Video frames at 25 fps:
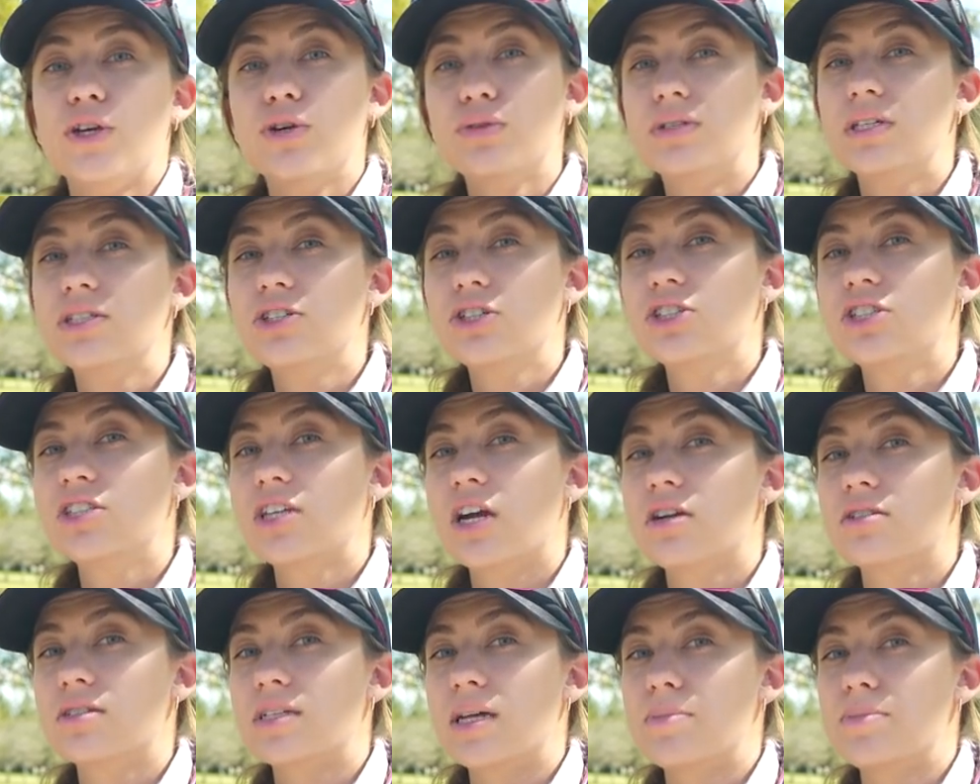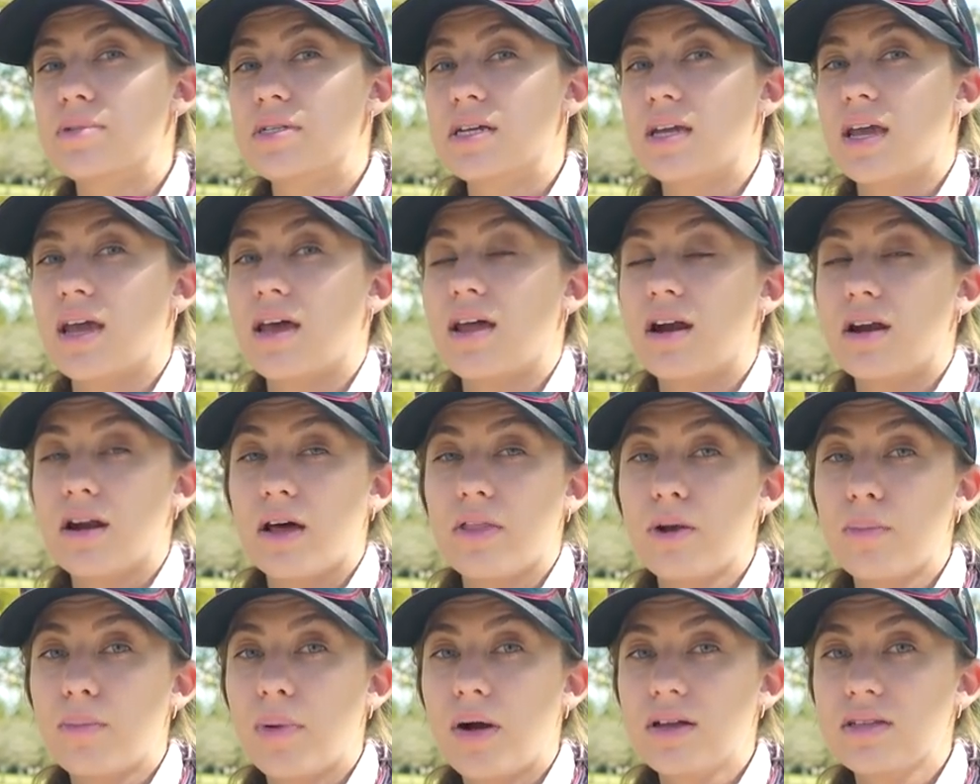You did just see our dipstick, and
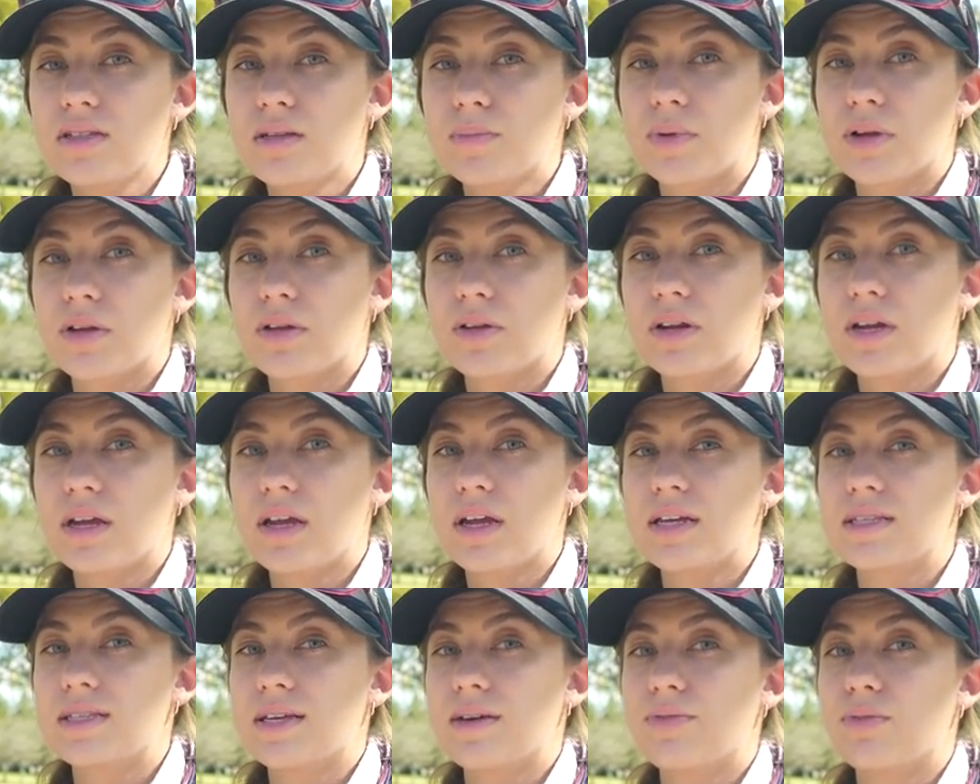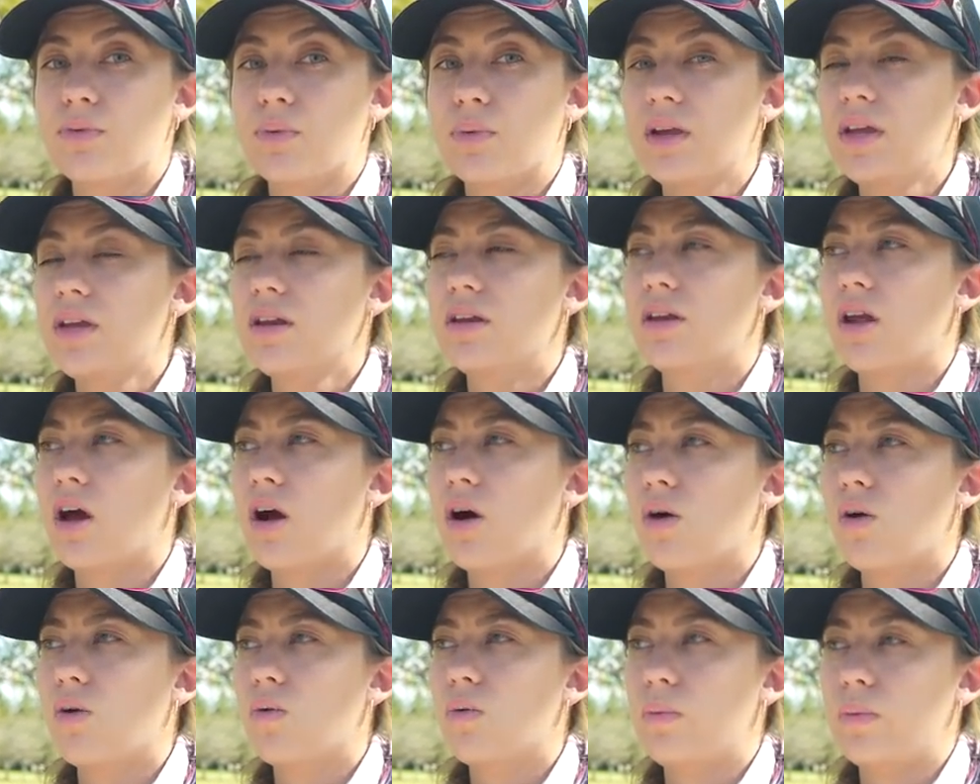another possibility is if we
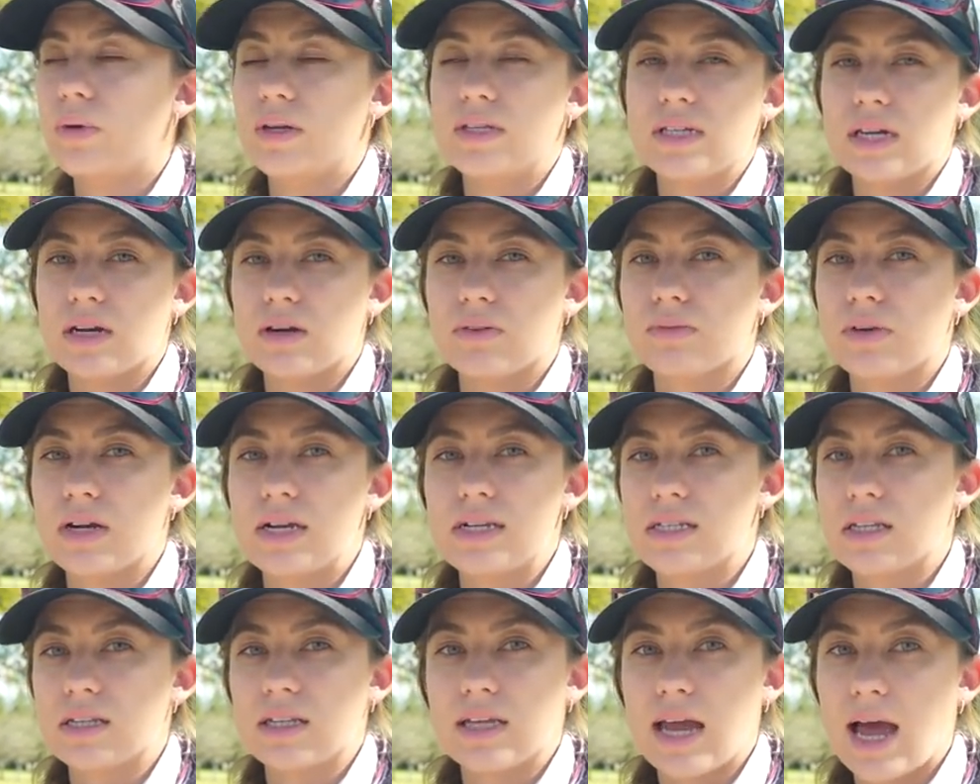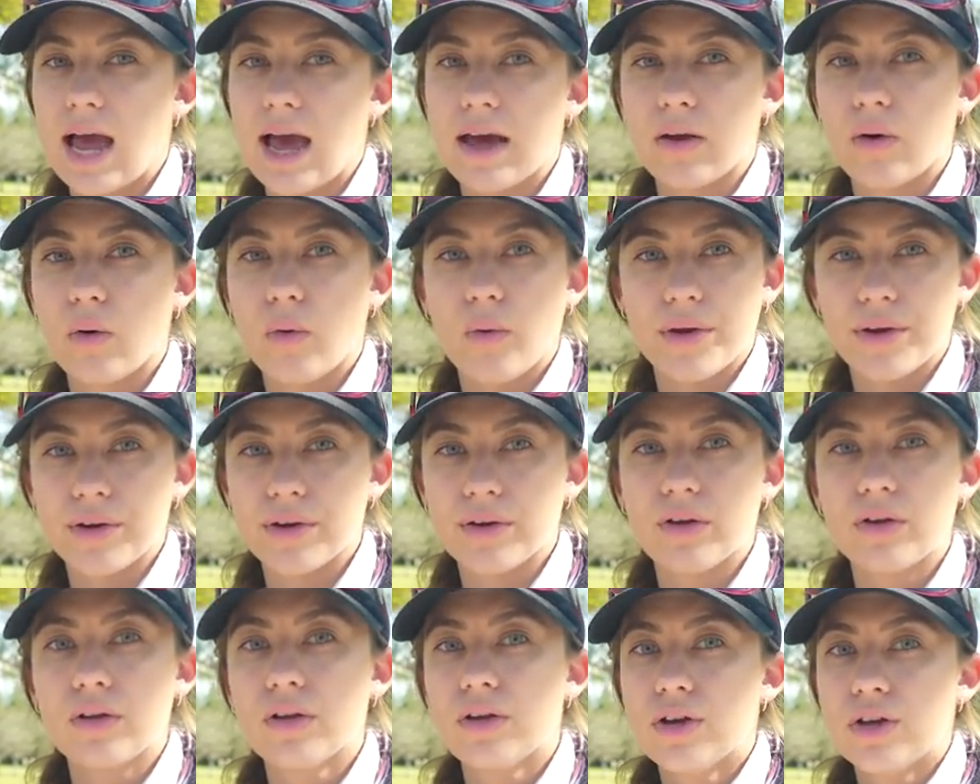know we didn't recently add
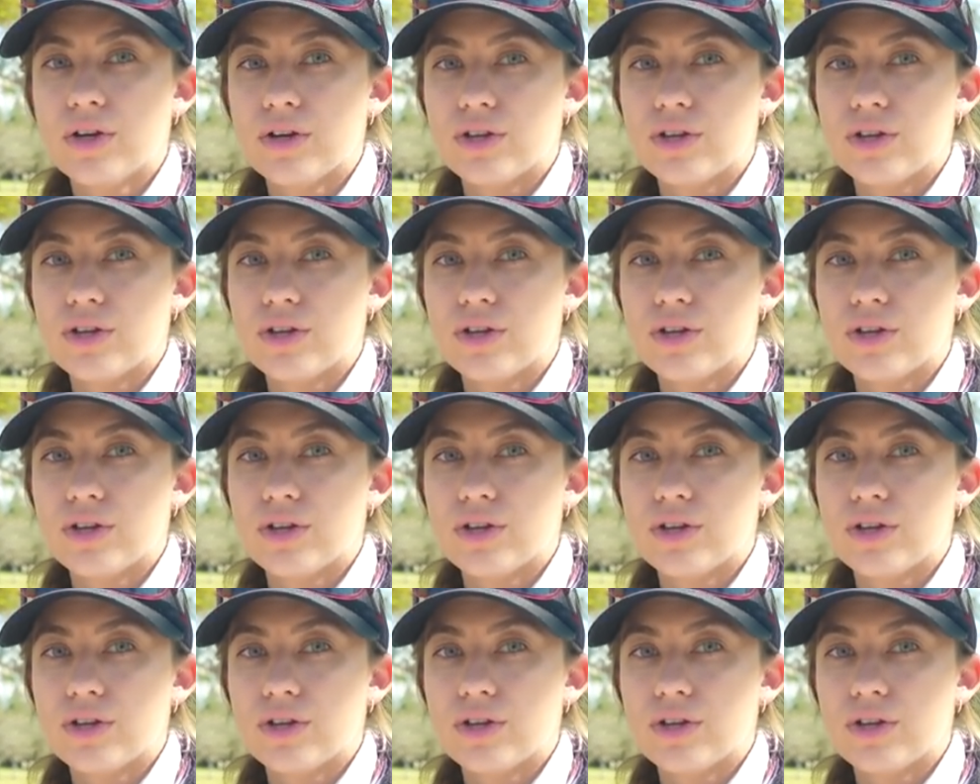oil